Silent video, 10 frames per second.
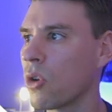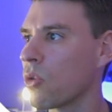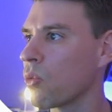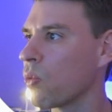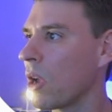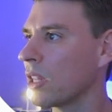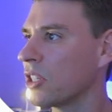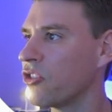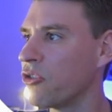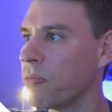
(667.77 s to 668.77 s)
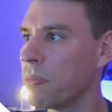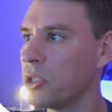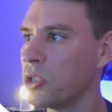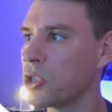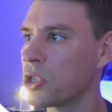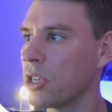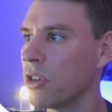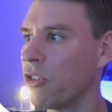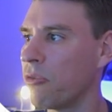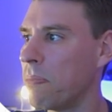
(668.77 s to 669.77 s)
relative position
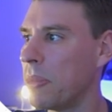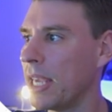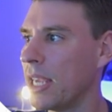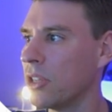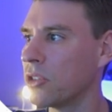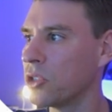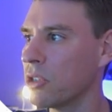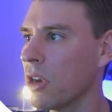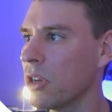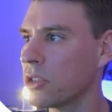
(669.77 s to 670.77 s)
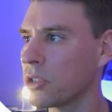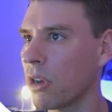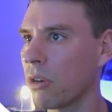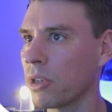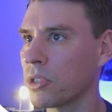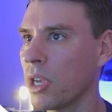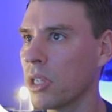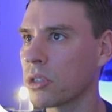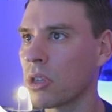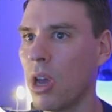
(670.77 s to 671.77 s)
of B to zero, just so it
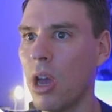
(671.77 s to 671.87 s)
resets.